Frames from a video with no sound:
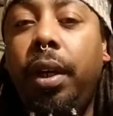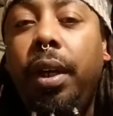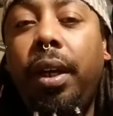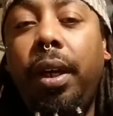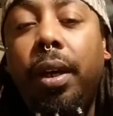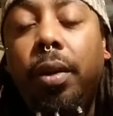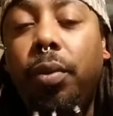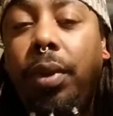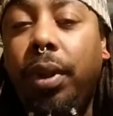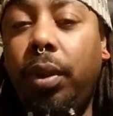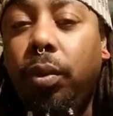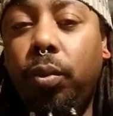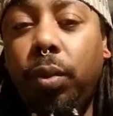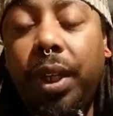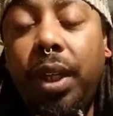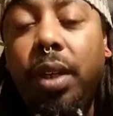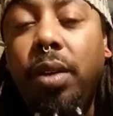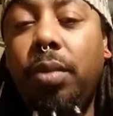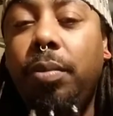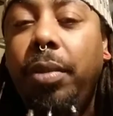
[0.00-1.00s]
And when the
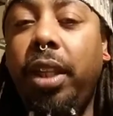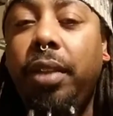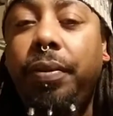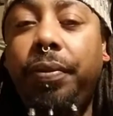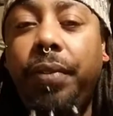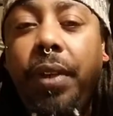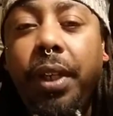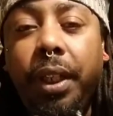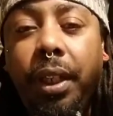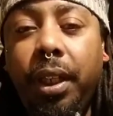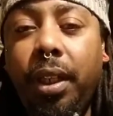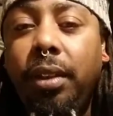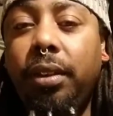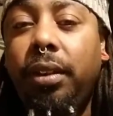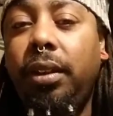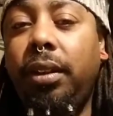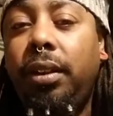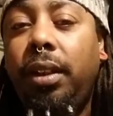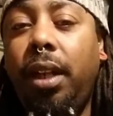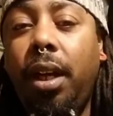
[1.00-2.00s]
real motherfucking
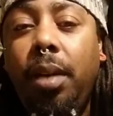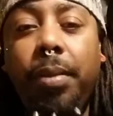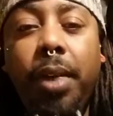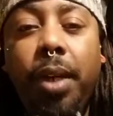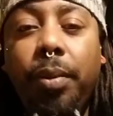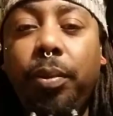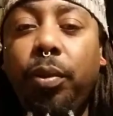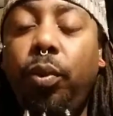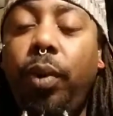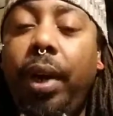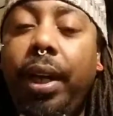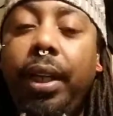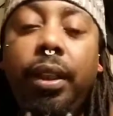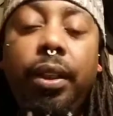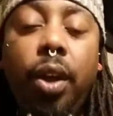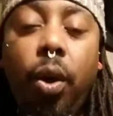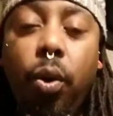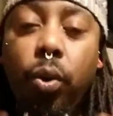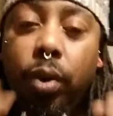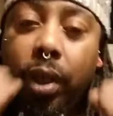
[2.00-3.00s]
youngsters come up and ready to
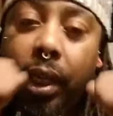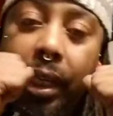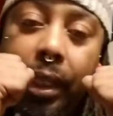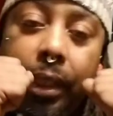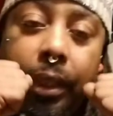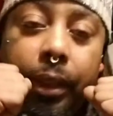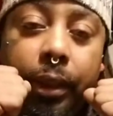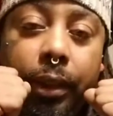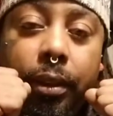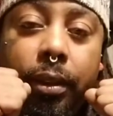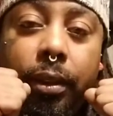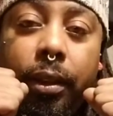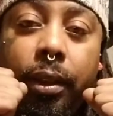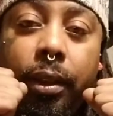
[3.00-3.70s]
throw these,